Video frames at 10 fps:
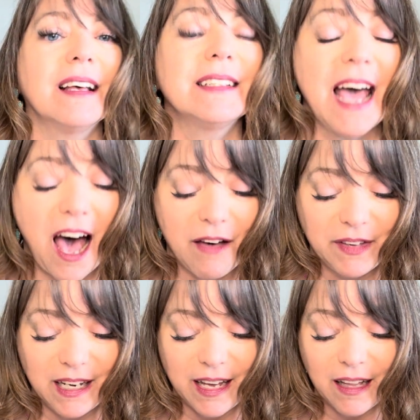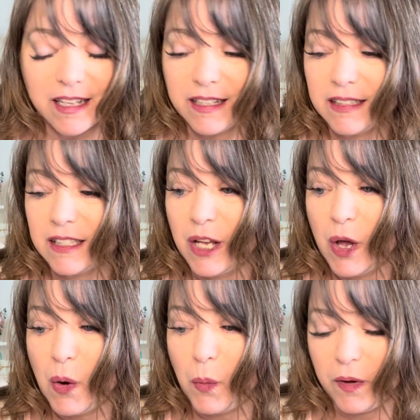taffy necklace
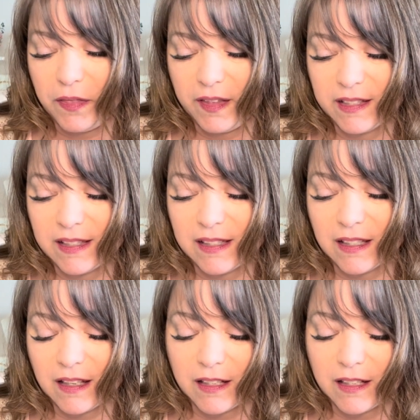with this